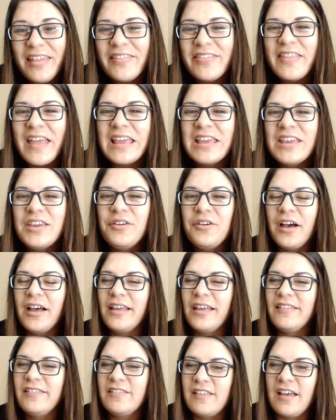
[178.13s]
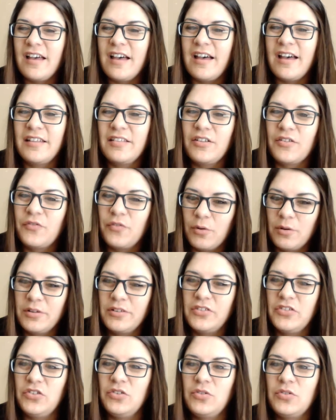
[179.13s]
Thank you guys. I look
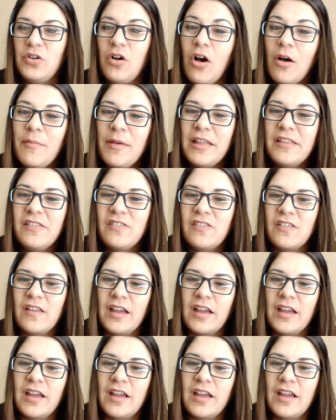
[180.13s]
forward to comments.